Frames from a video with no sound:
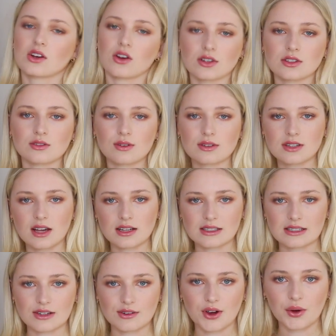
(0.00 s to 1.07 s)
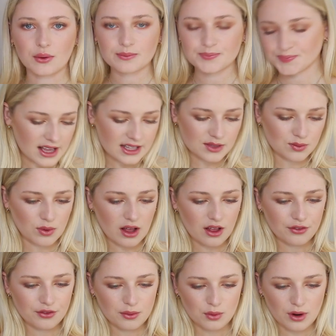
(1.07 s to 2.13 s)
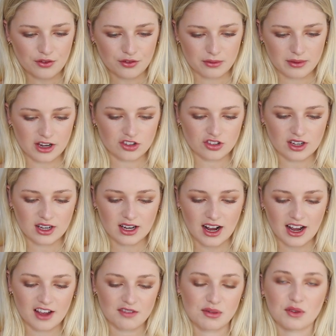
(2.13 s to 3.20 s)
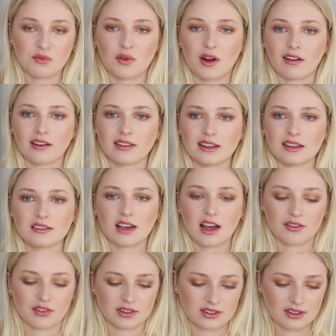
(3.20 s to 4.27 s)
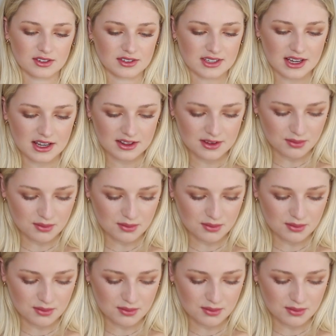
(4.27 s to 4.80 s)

it's also a size zero as well from Reformation. I have been wearing these every single day.